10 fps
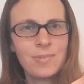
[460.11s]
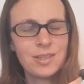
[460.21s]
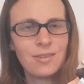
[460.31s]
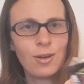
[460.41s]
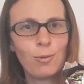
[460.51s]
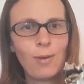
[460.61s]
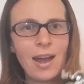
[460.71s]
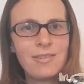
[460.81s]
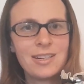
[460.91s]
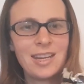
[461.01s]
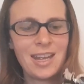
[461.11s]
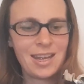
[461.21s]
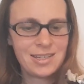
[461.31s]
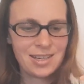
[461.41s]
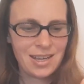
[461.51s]
So I've got a rounded
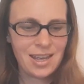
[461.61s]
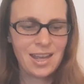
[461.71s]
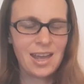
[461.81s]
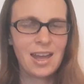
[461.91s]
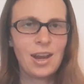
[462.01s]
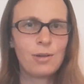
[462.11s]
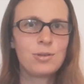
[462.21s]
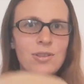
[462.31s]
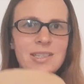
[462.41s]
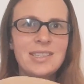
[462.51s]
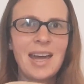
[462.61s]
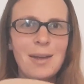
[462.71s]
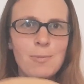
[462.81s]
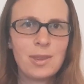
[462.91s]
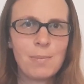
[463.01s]
head. I'll do the
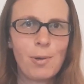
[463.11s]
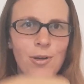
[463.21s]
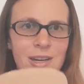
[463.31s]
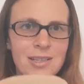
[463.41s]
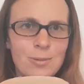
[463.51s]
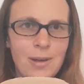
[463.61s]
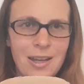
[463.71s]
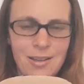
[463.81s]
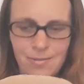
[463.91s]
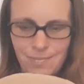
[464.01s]
same with the body as well.